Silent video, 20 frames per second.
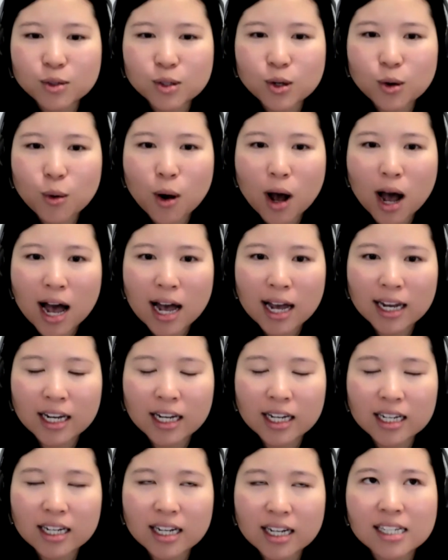So
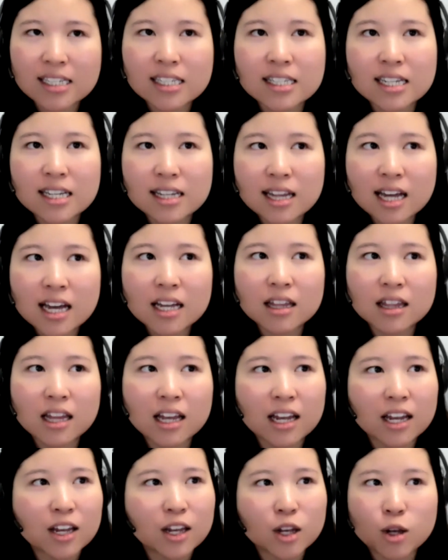I see that
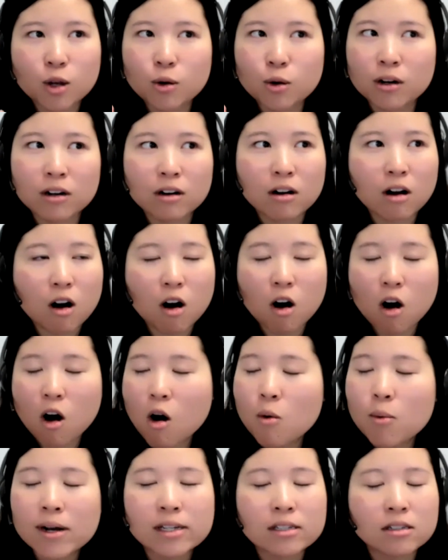like you're
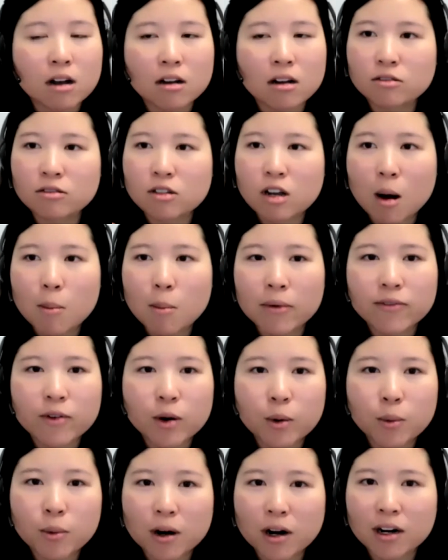always on top of
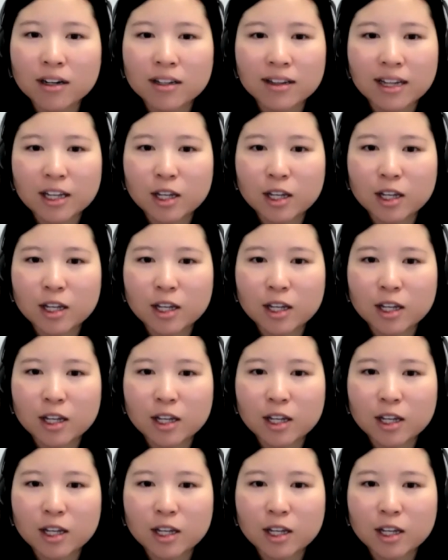your work,